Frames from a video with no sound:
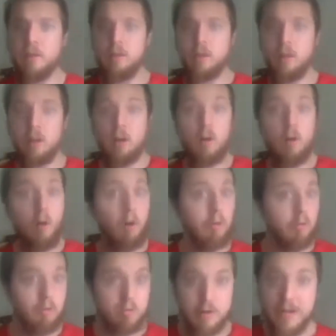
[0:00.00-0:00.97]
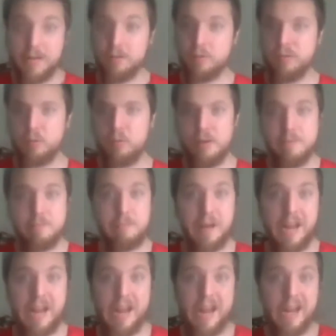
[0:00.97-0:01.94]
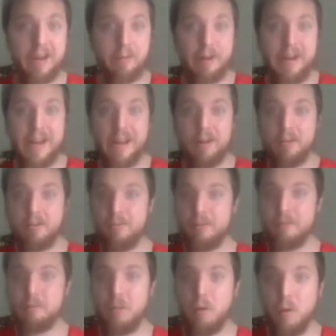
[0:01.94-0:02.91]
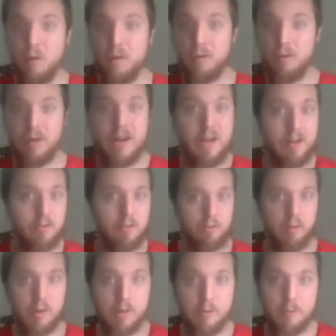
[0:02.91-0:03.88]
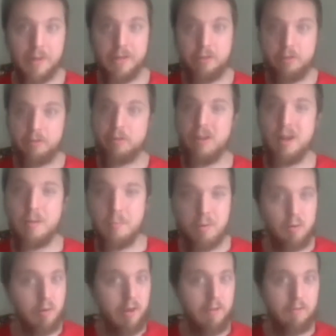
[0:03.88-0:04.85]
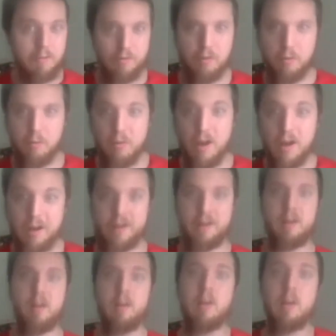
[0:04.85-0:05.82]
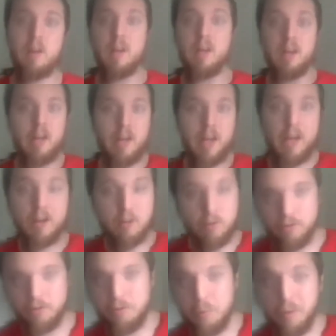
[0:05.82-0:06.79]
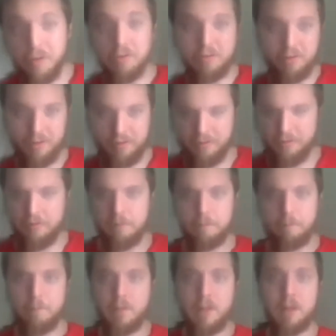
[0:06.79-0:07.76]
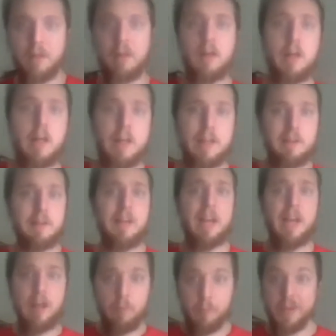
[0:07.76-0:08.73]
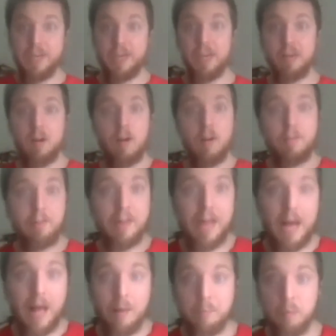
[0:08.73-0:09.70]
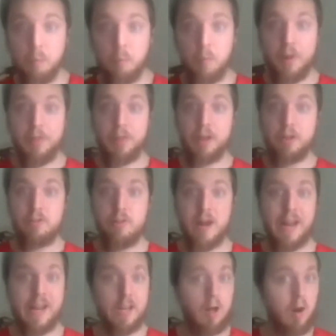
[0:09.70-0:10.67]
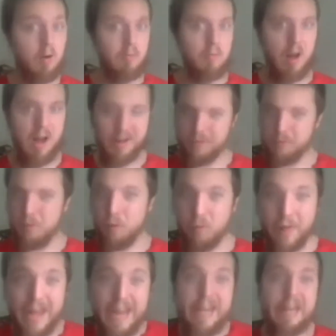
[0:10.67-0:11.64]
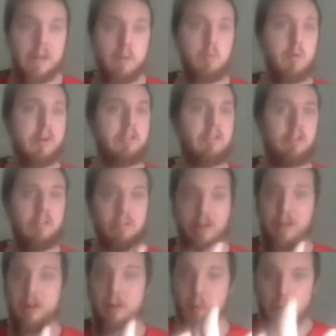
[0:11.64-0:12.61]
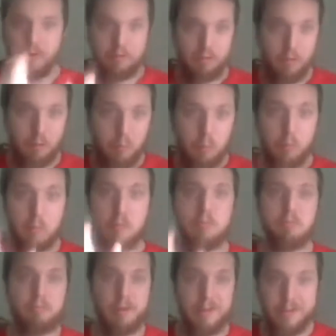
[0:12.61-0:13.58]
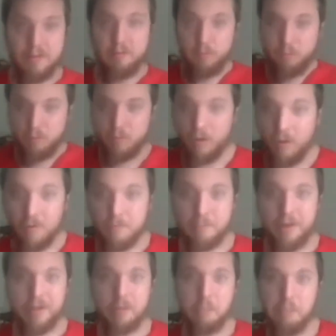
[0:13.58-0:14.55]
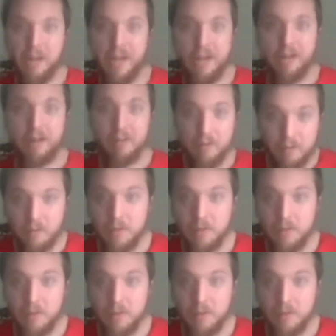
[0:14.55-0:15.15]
You know, all tracks are written by Angry Anderson, Paul Grant, Jordy Leach, John Moon, and Phil Rudd, and Chris Wilson. And we kick off the album with a track called Rock and Roll Lady, which is an original written song by the band,